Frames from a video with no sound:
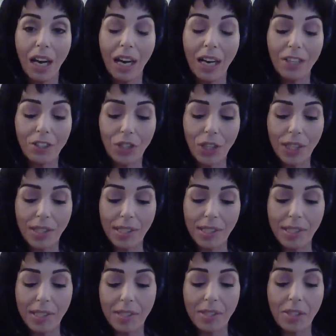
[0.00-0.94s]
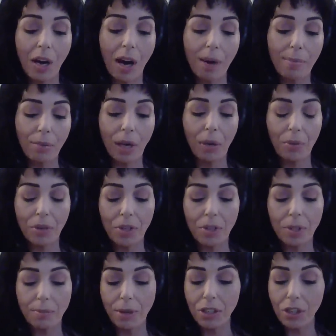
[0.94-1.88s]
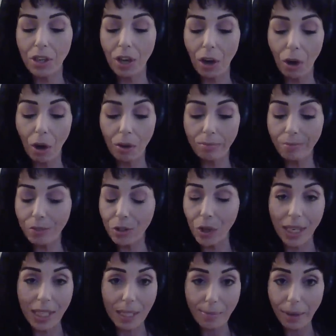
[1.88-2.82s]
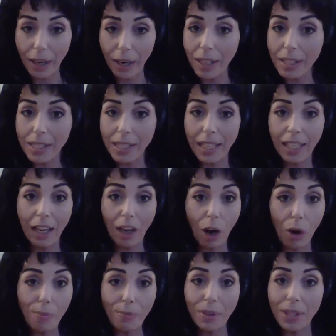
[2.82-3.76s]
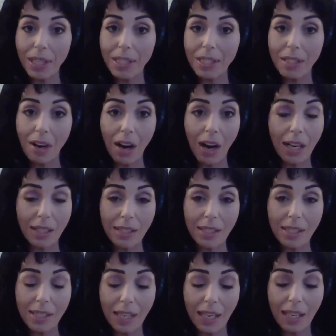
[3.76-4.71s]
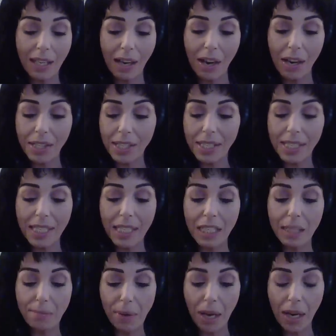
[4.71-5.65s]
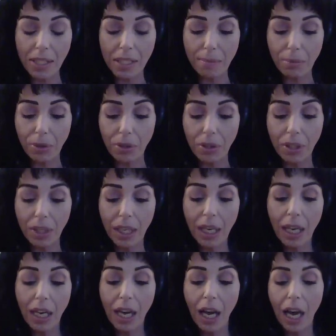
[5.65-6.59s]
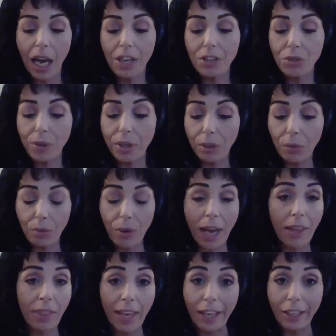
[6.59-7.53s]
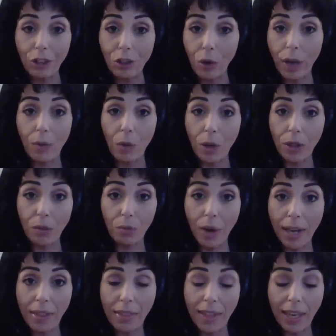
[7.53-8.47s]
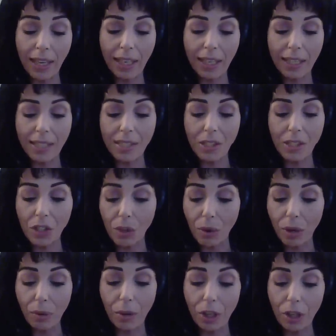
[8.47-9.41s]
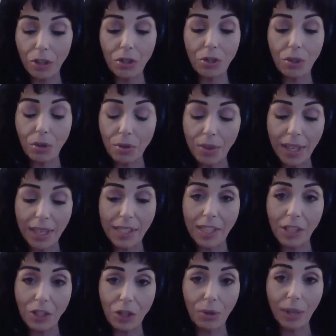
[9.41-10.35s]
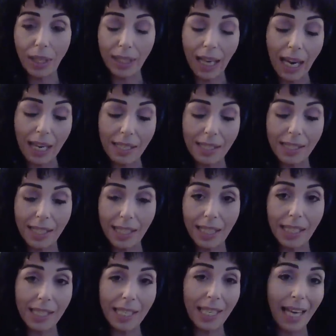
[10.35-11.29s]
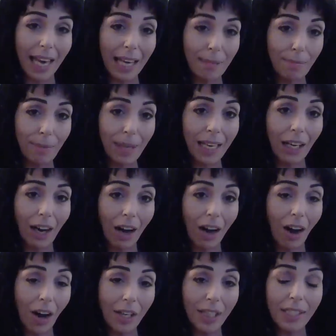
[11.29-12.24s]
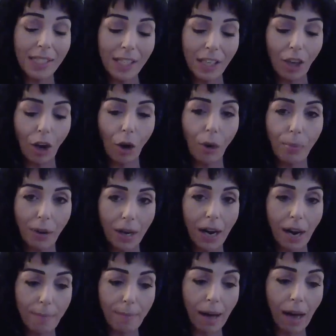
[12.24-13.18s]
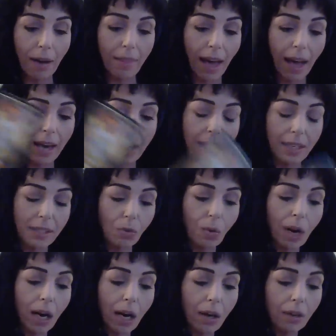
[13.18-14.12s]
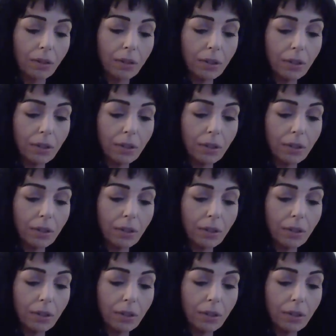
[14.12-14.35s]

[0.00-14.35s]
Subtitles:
justice is to operate with as much transparency, openness, honesty as possible, doing the right thing, knowing what the right thing is, knowing what your truth is, and doing that and sticking to that and being honest and open about that as well.